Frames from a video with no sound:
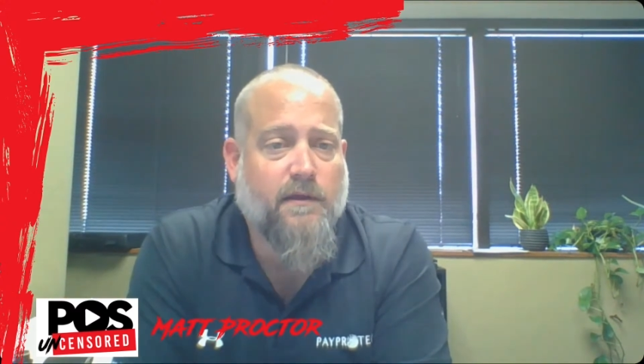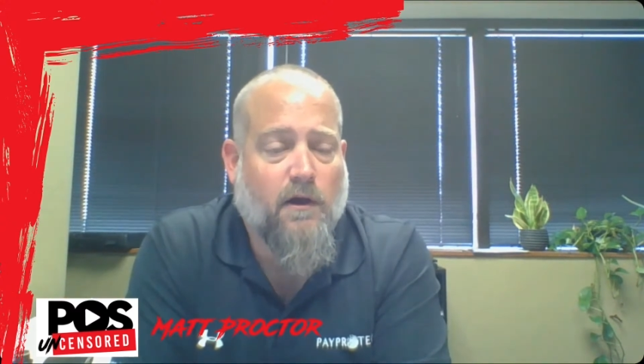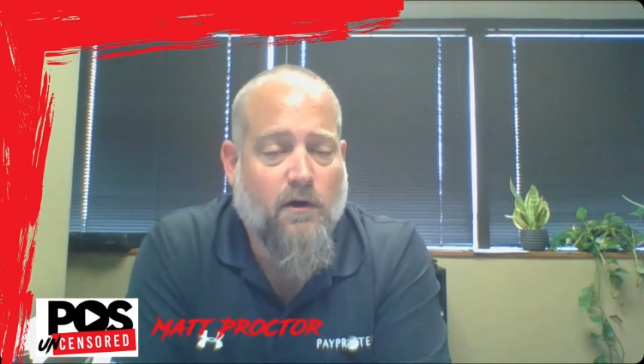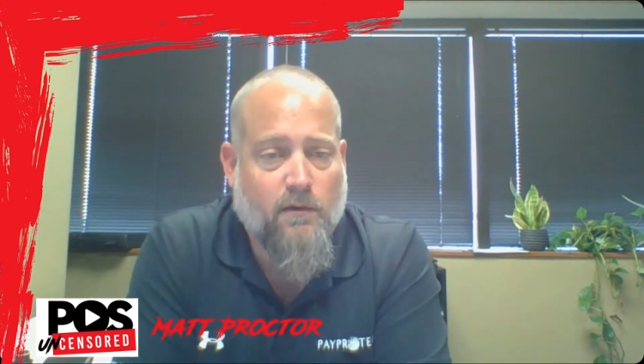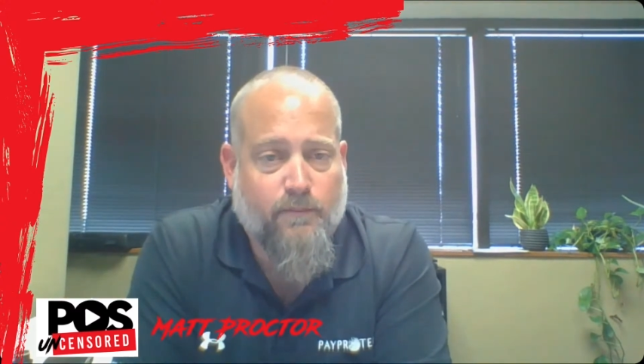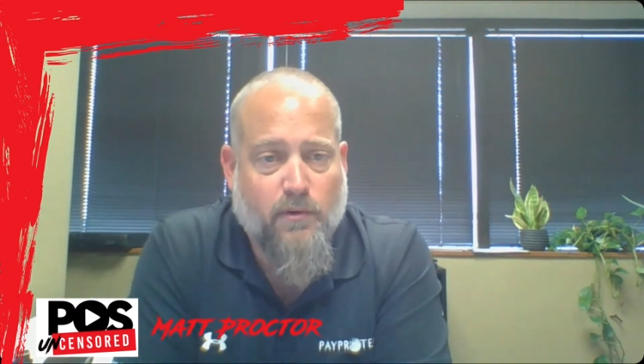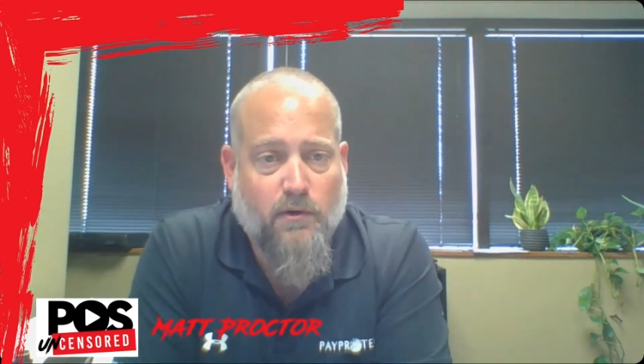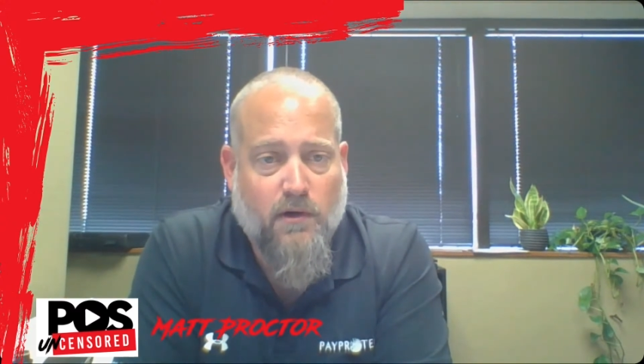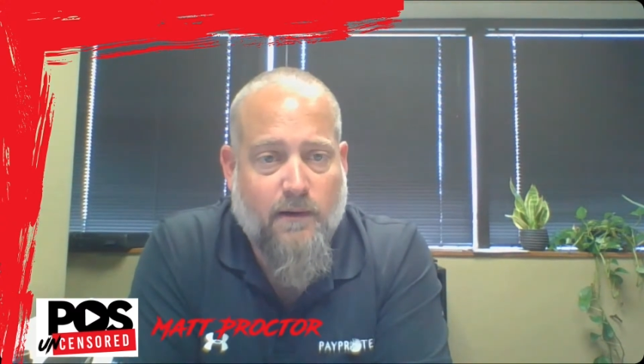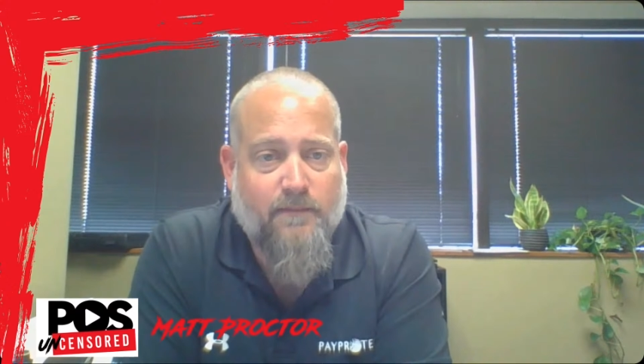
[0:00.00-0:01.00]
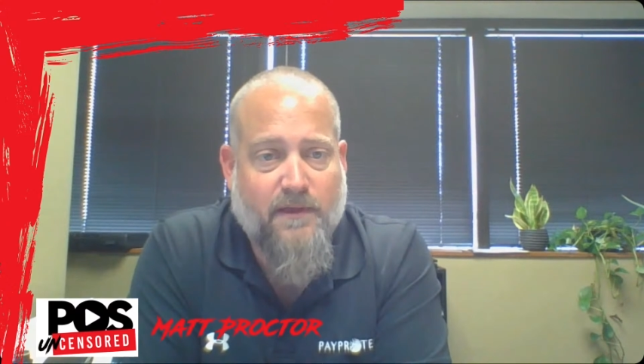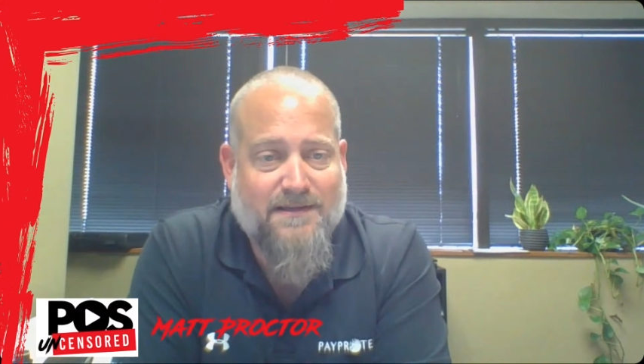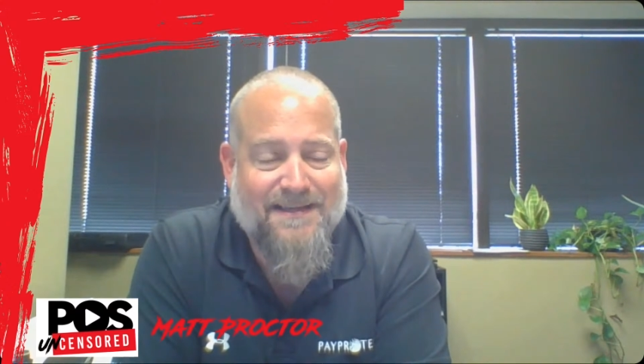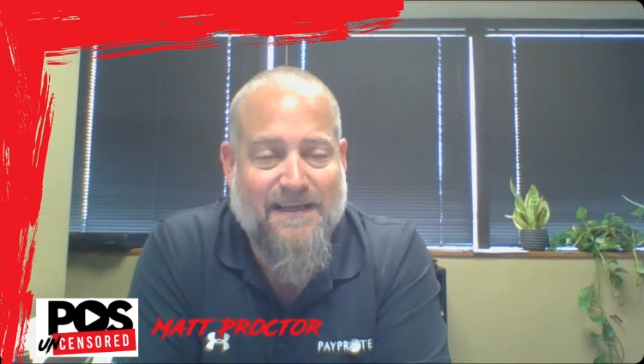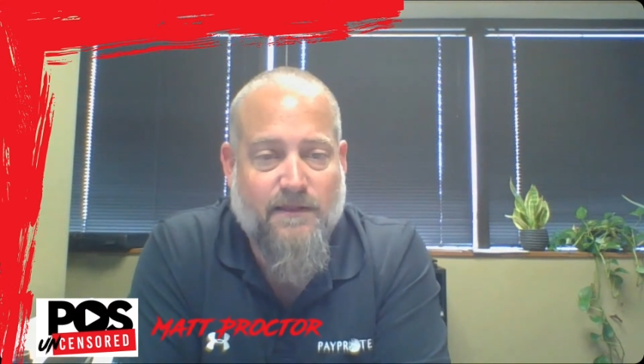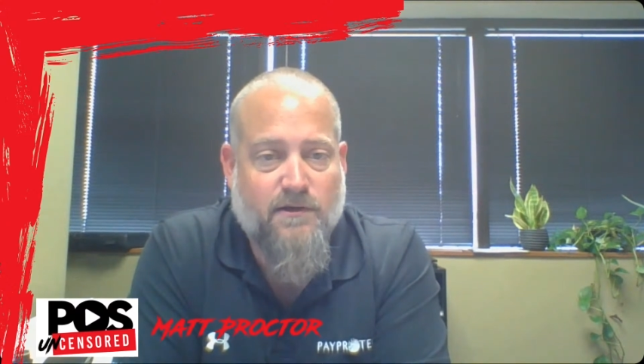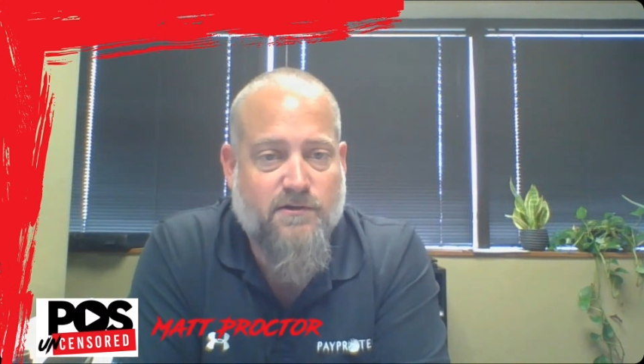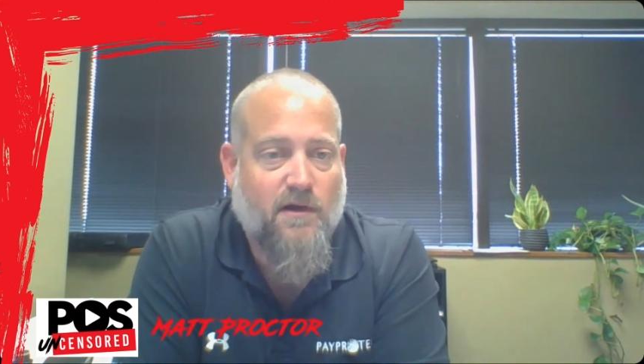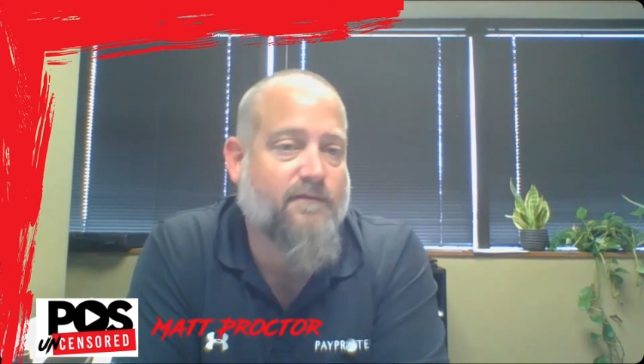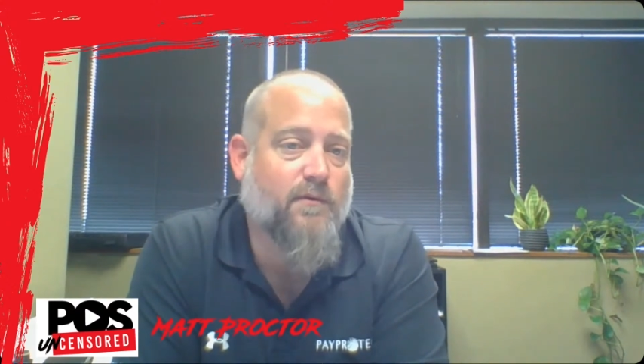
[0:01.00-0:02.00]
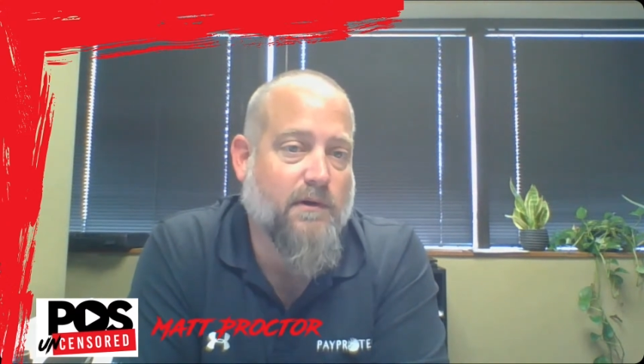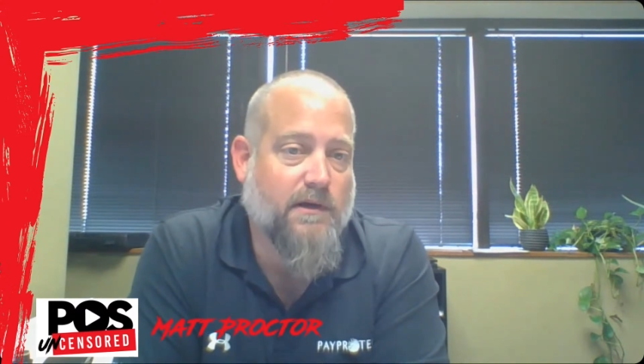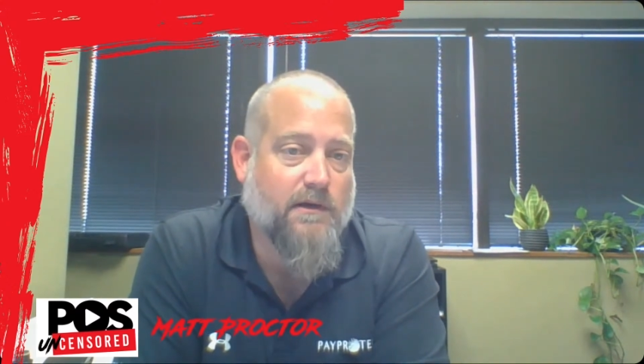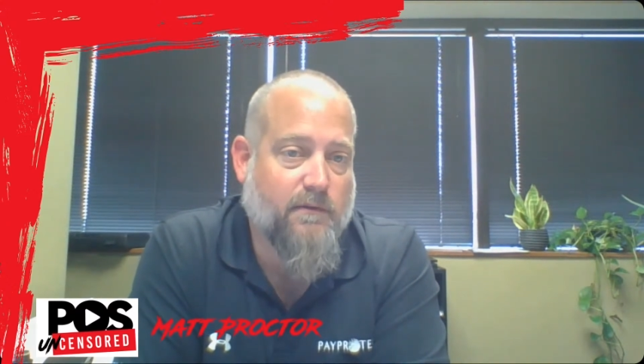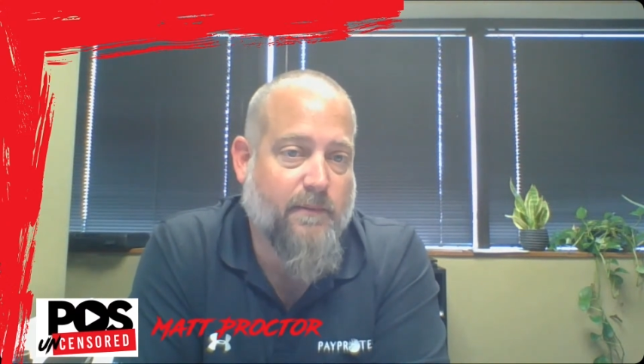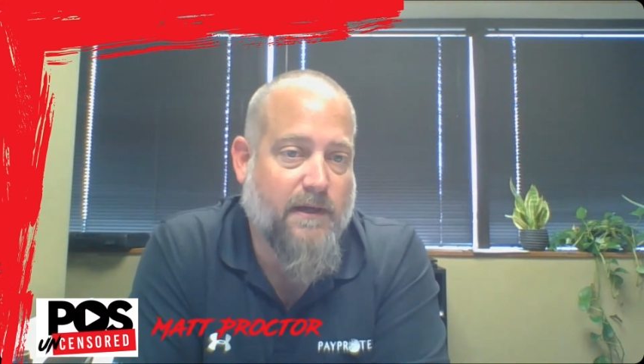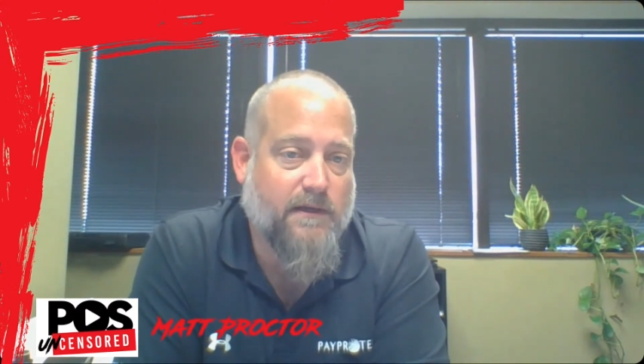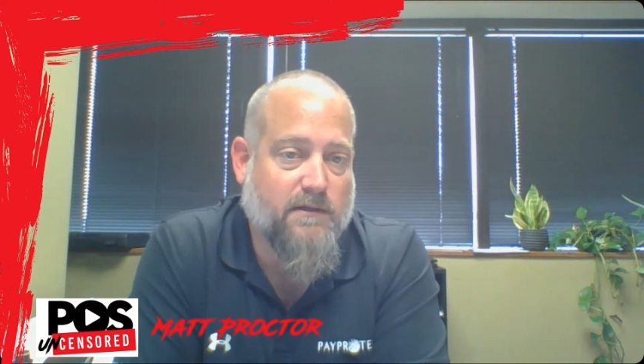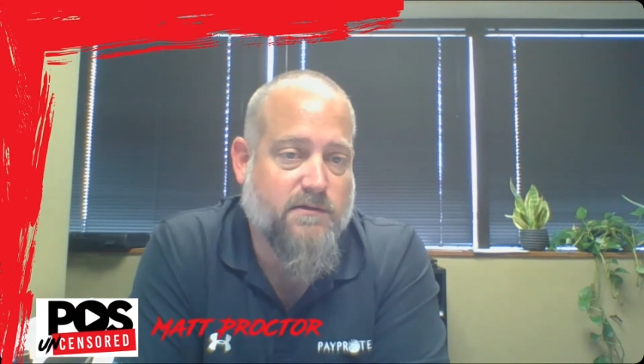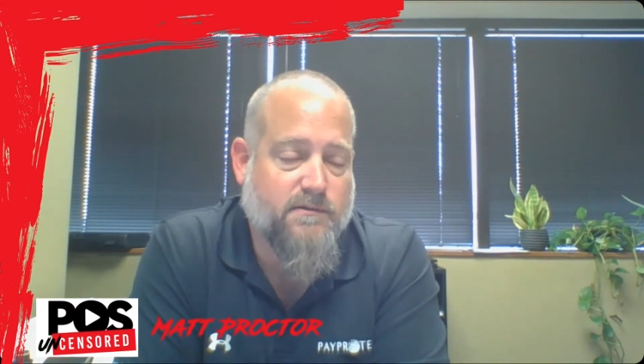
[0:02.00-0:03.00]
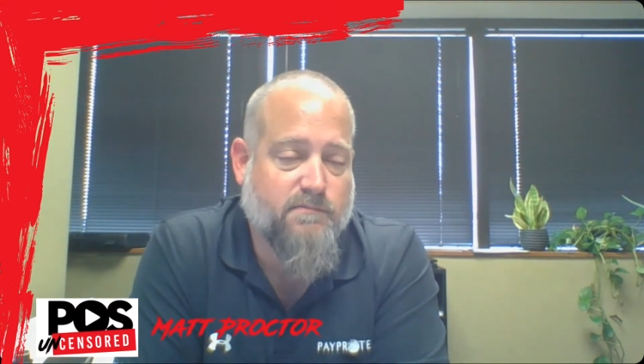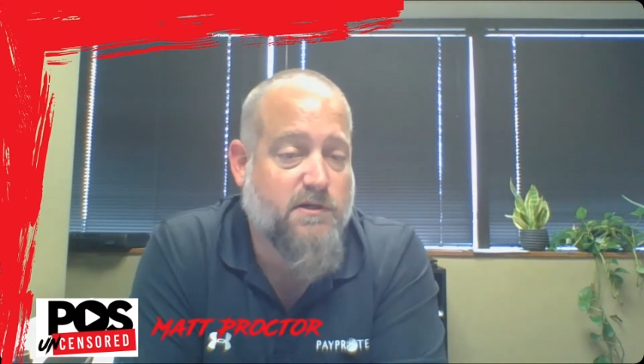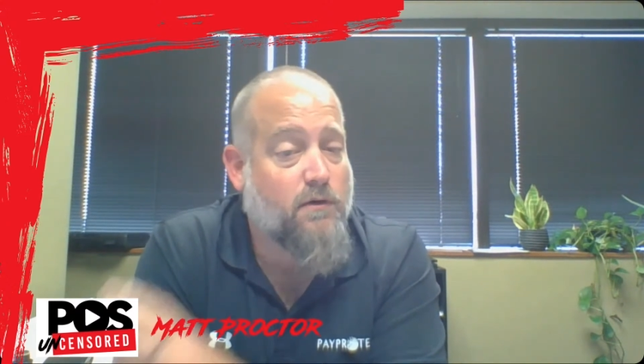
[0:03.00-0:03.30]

the hard program things in their software are going to remain English.